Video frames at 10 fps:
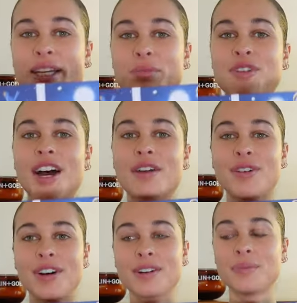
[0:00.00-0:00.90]
keep
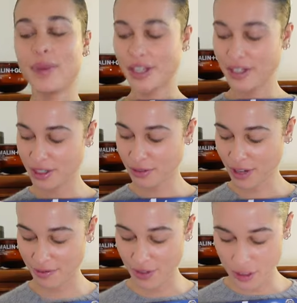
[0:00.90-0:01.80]
forever, but I don't know if
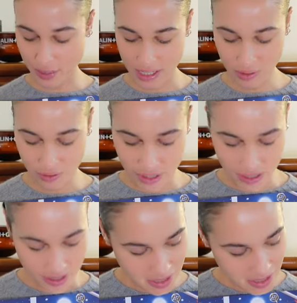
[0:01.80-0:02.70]
I have the space for it.
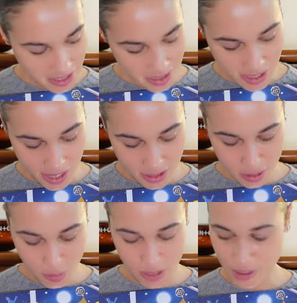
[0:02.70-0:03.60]
The
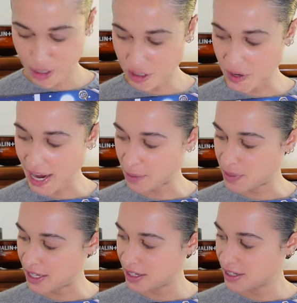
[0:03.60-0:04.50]
colors make me so
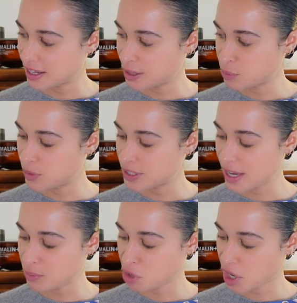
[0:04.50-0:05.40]
happy. Like it's
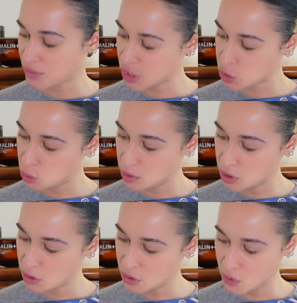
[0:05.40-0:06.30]
like primary school
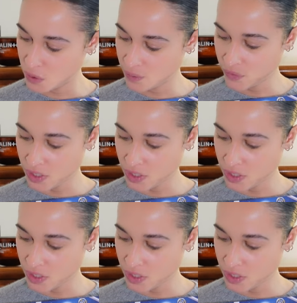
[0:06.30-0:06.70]
blue,